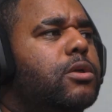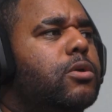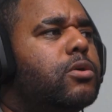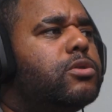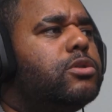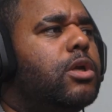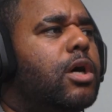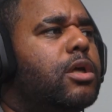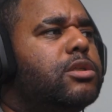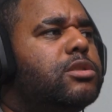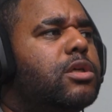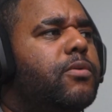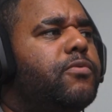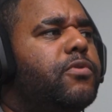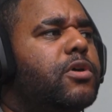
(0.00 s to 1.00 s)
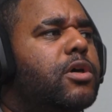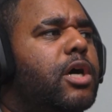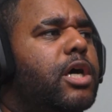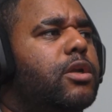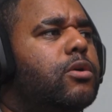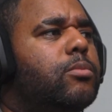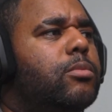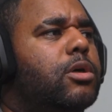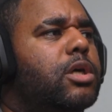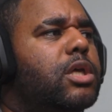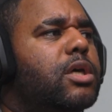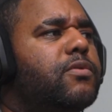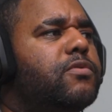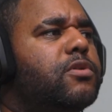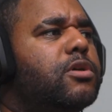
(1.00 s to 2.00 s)
looks like something I had on my
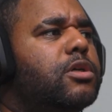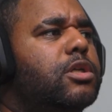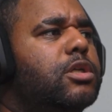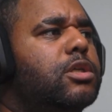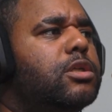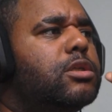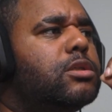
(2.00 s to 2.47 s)
F90.